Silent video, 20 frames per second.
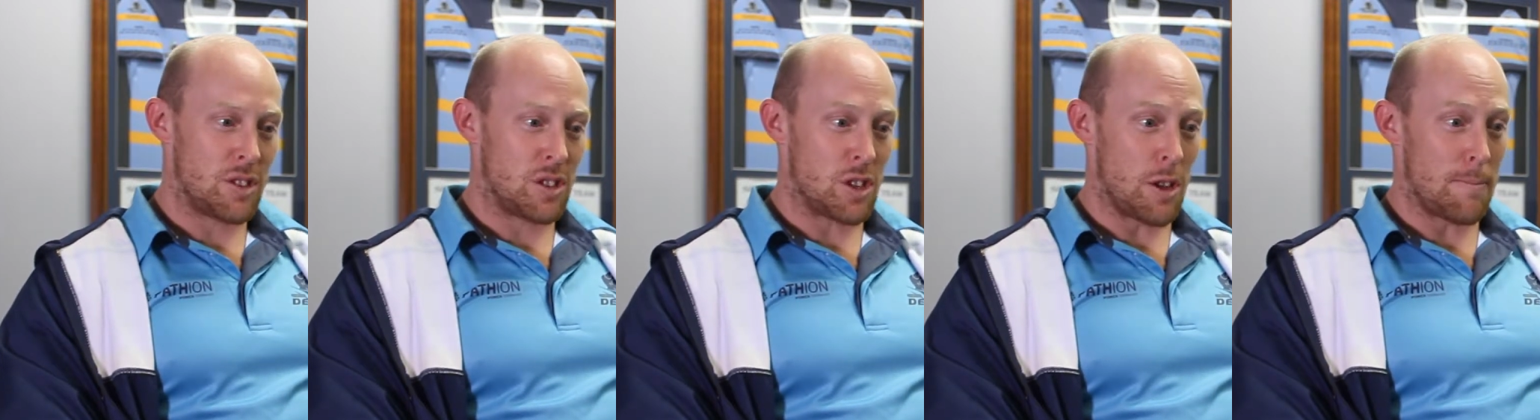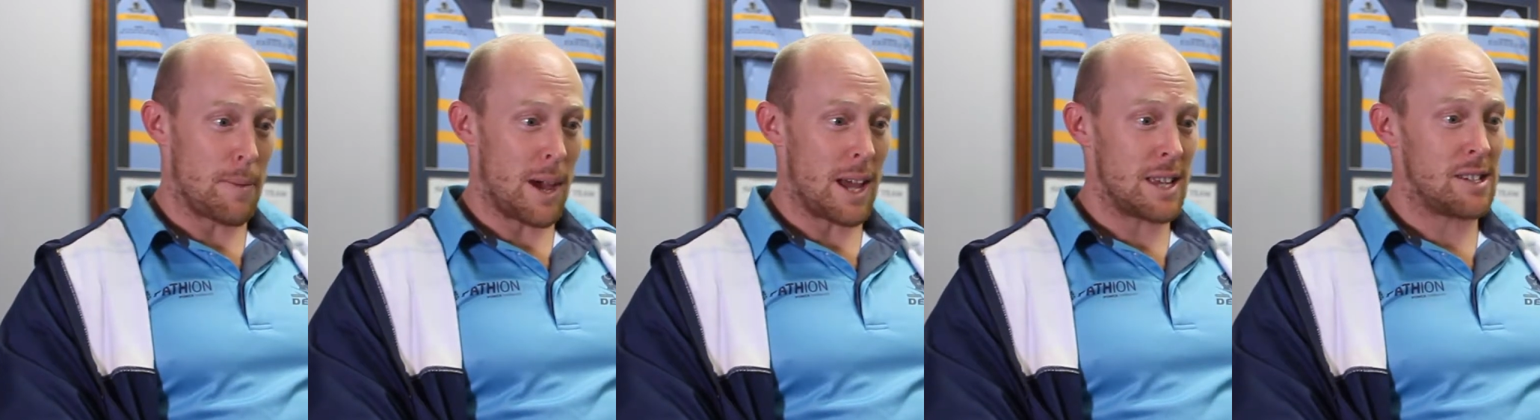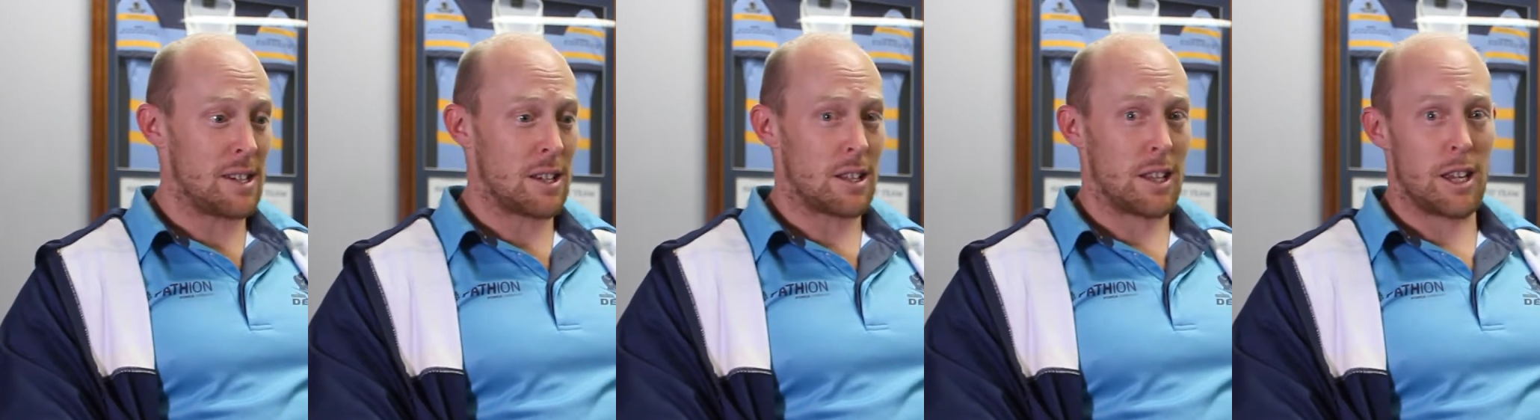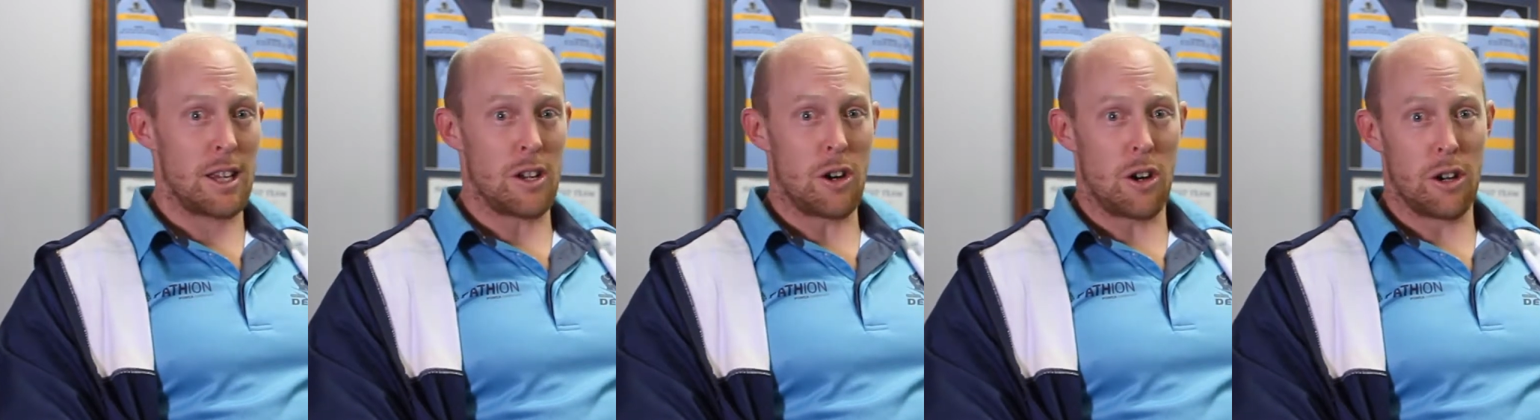So
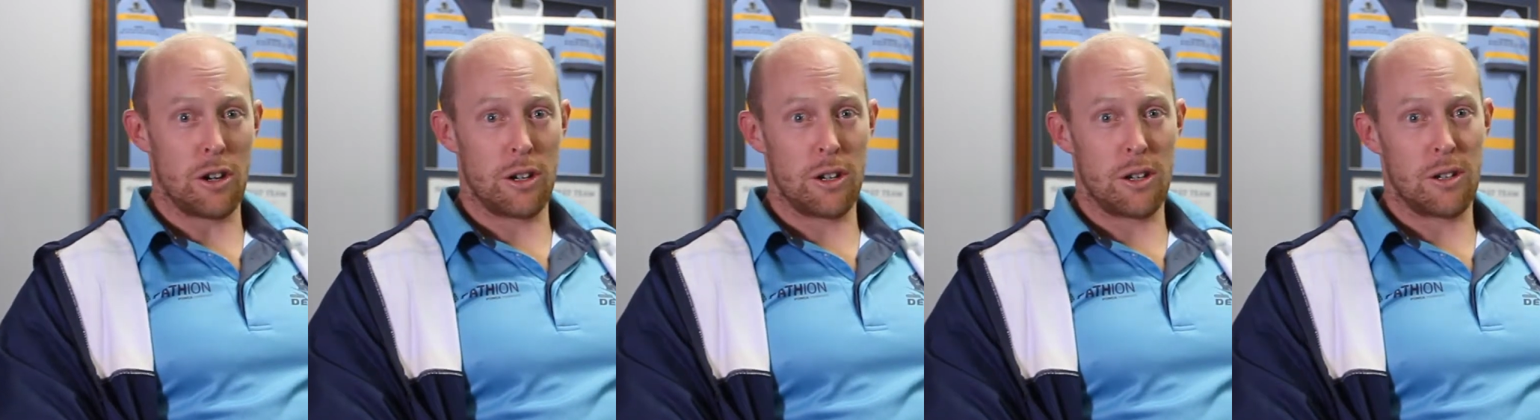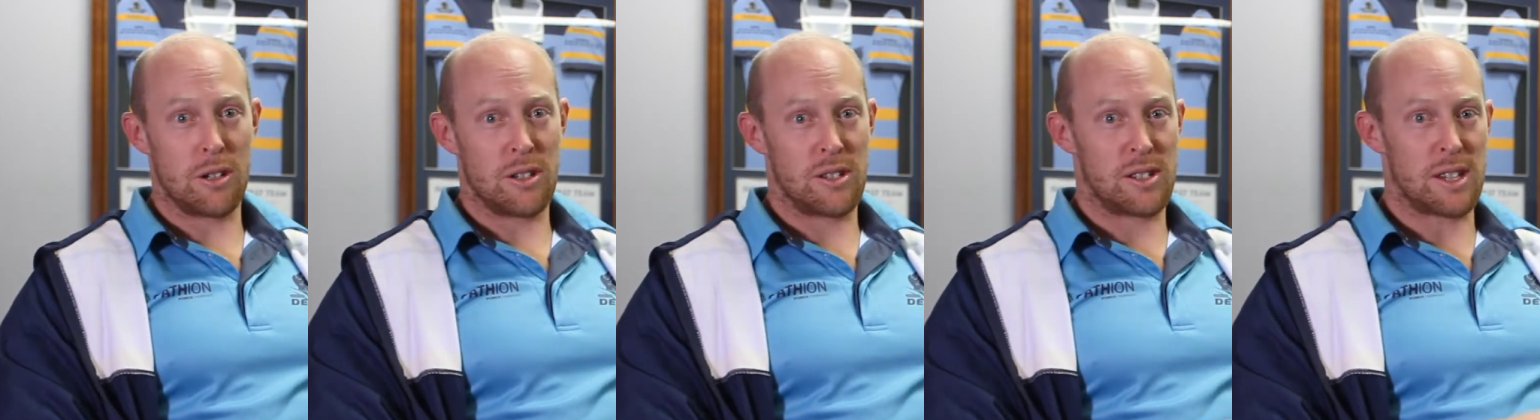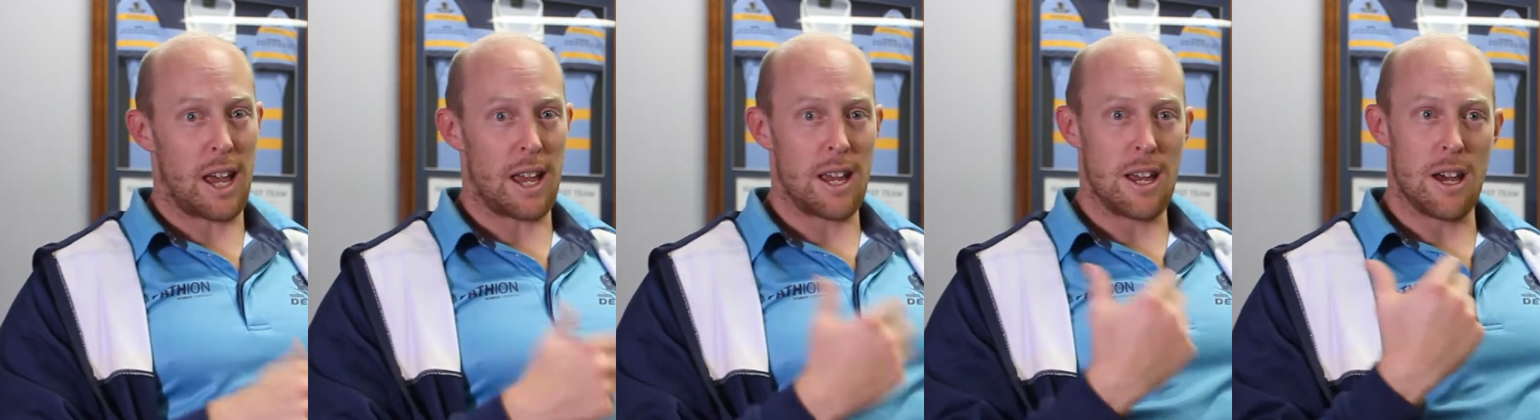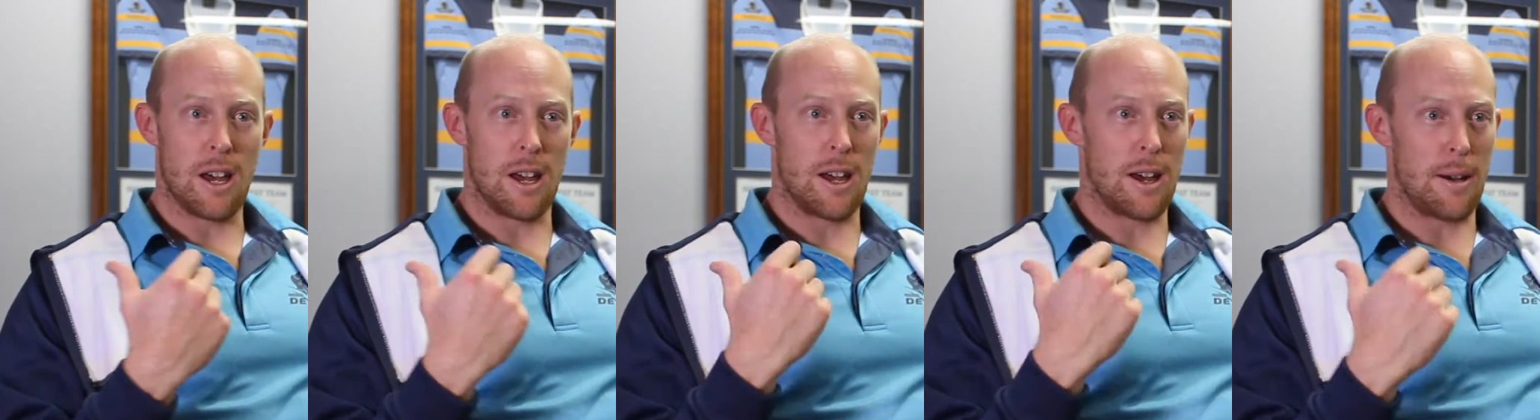basically on, say,
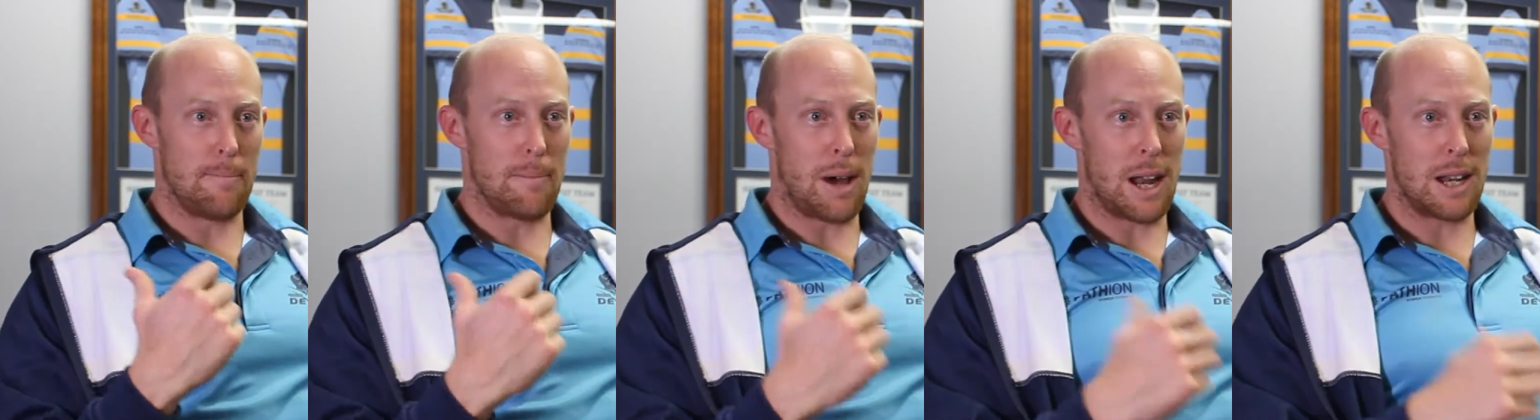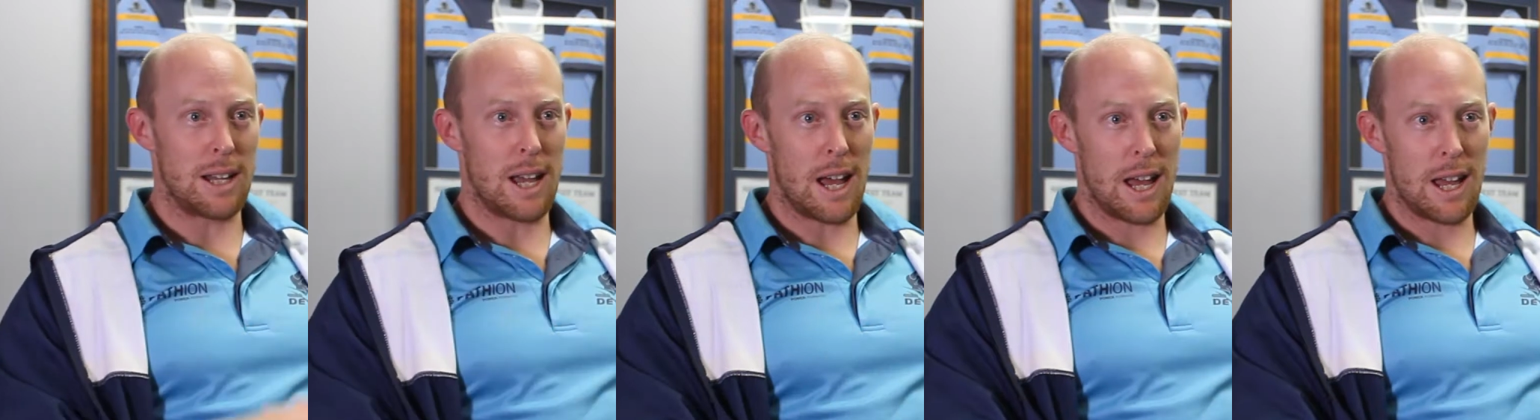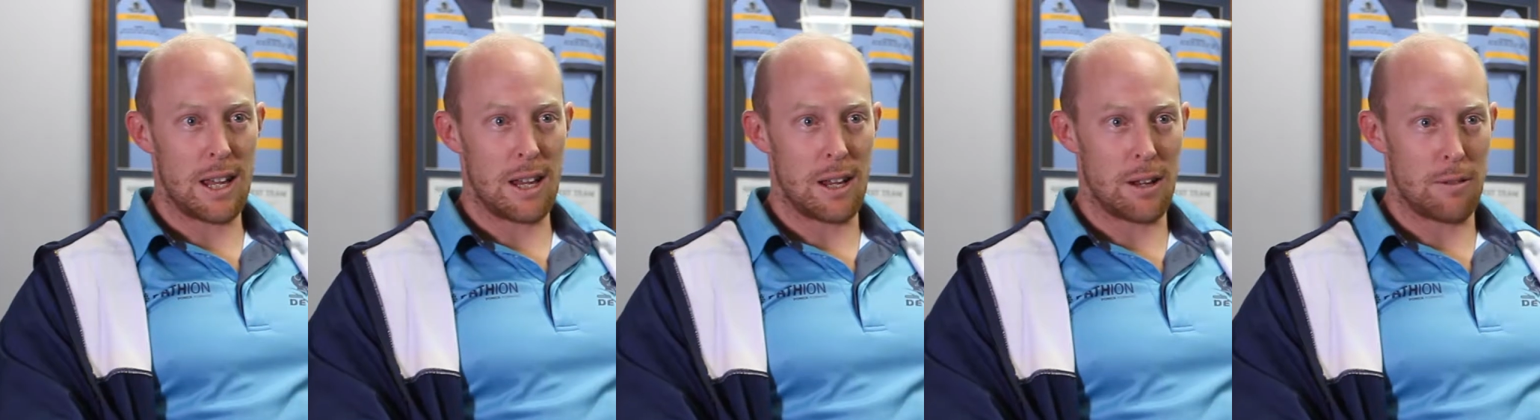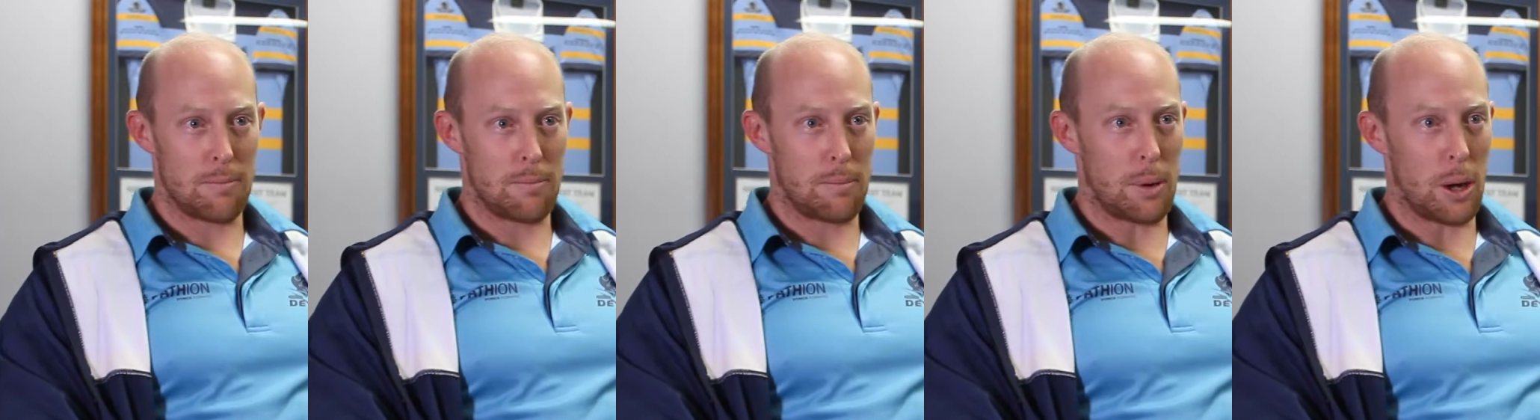a Monday
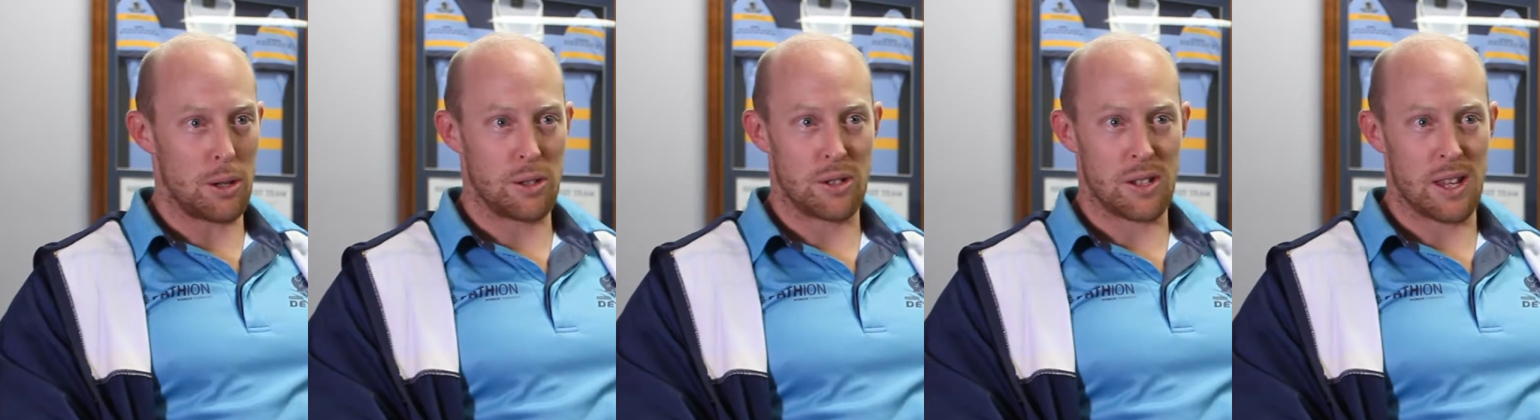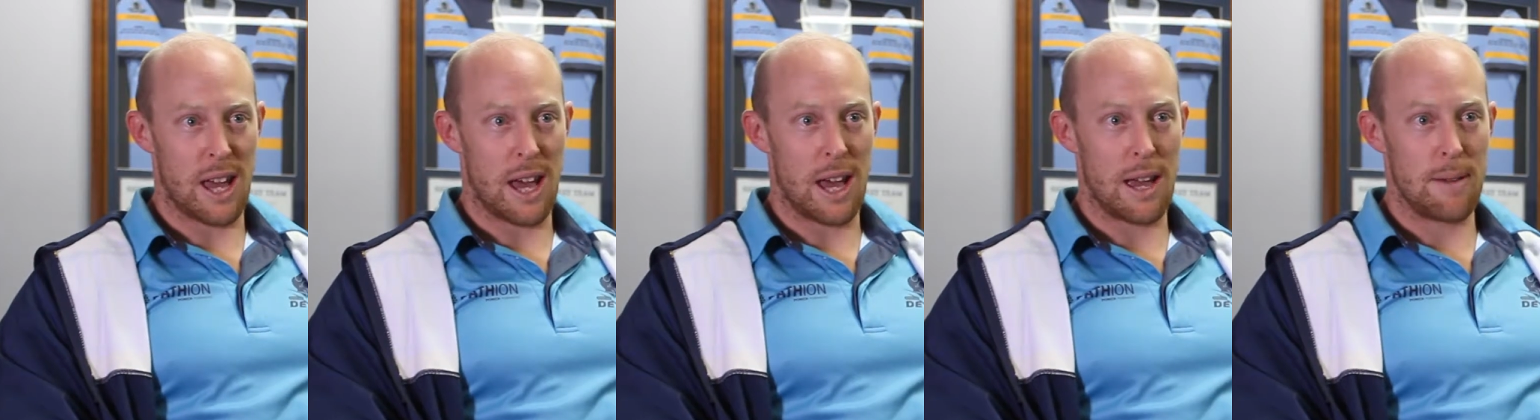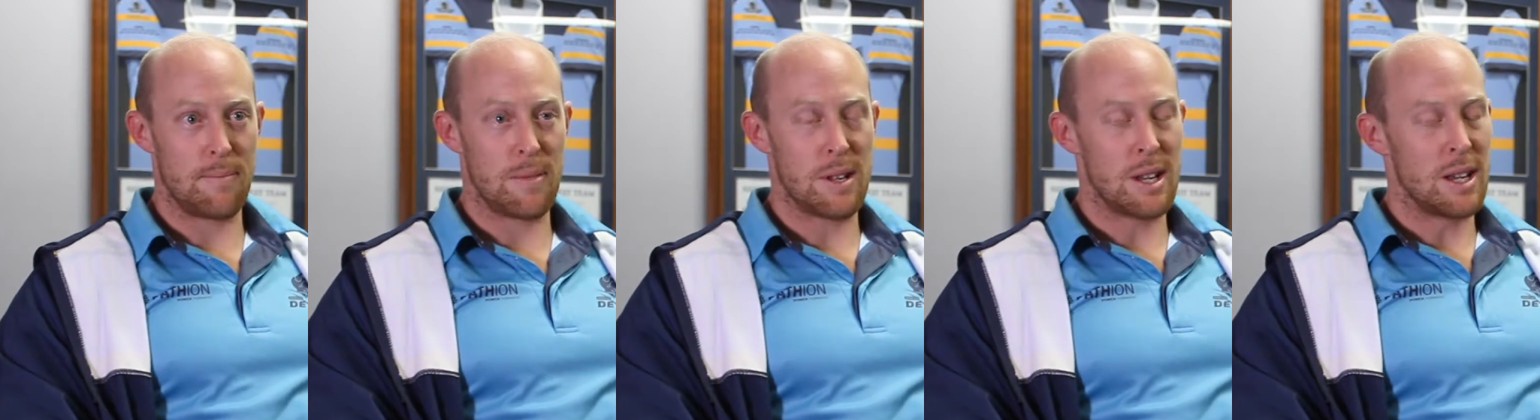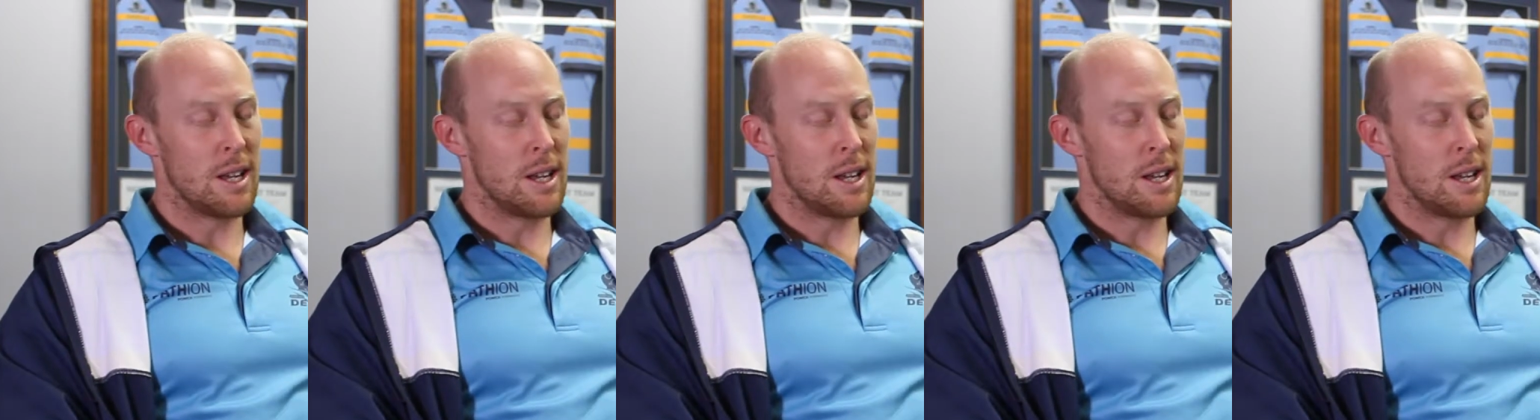post-game,